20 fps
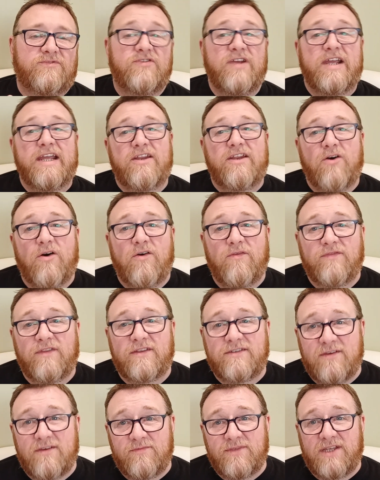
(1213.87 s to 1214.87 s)

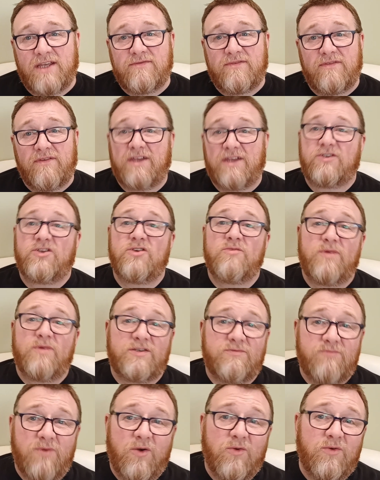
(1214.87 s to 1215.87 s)
trade-off that sometimes you get too
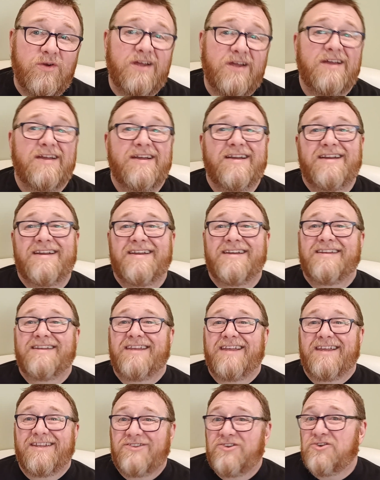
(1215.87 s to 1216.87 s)
much malt,
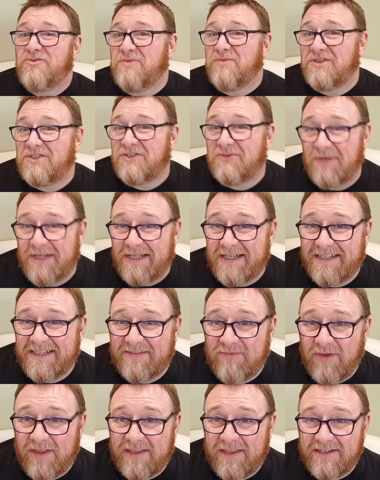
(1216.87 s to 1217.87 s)
you get too much
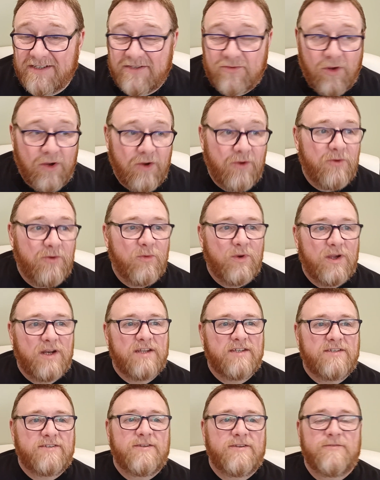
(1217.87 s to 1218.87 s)
sweetness with it as well.
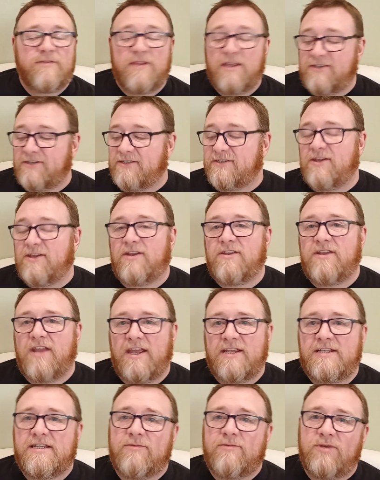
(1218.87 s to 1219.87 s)
Whereas this is done
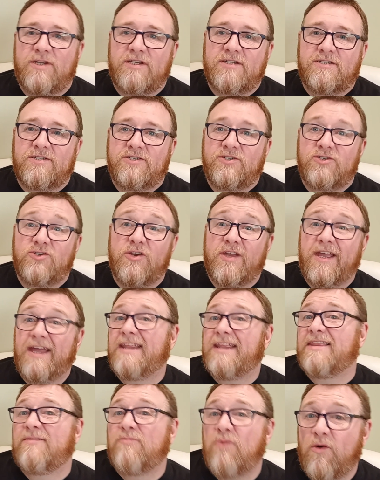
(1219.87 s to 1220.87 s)
nicely, where you're
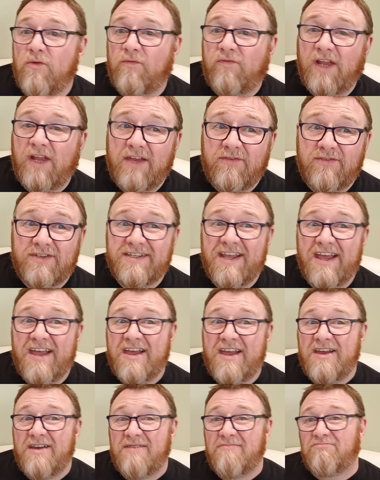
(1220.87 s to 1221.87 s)
getting the malt flavours,
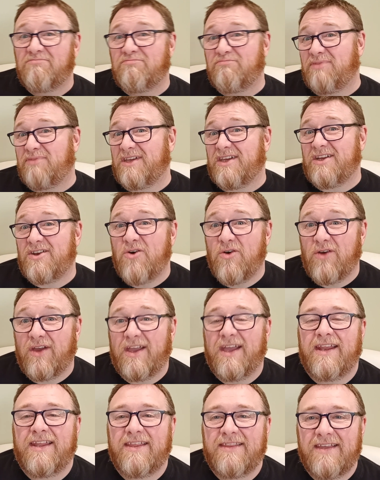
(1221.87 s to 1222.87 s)
but you're
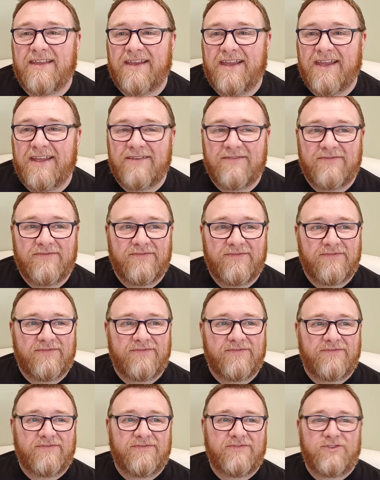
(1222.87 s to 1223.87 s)
not getting the kind of
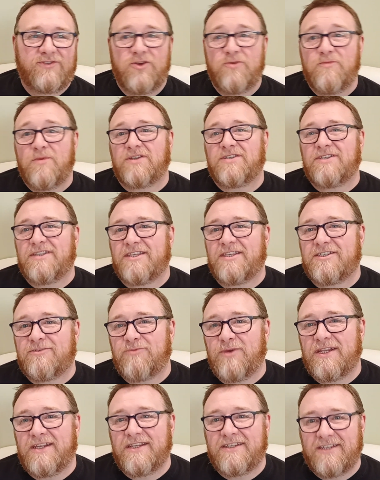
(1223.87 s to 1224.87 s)
too much of the
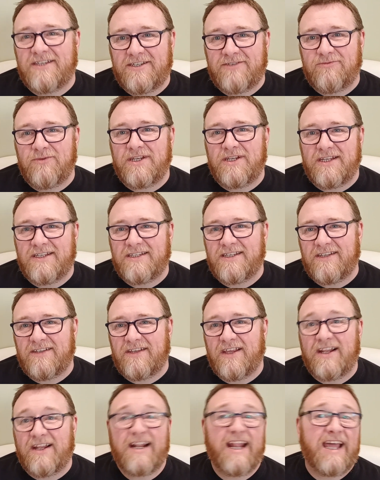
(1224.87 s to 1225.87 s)
sweetness. The sweetness
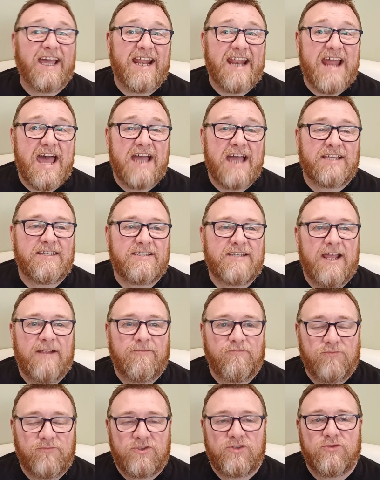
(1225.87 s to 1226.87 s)
is like an
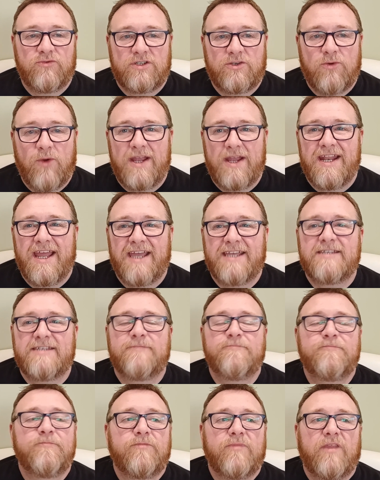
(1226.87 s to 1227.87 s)
accent, so it's quite nice
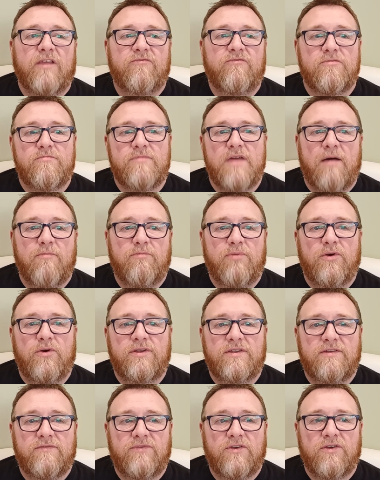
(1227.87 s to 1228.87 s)
from that
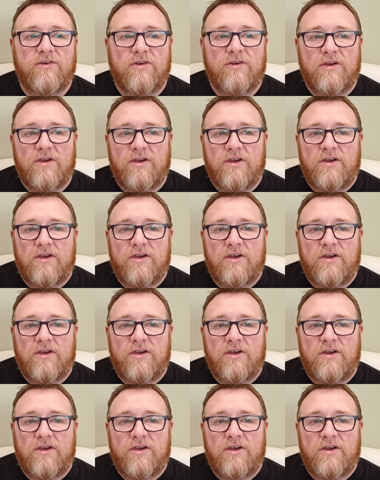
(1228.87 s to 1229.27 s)
point of view.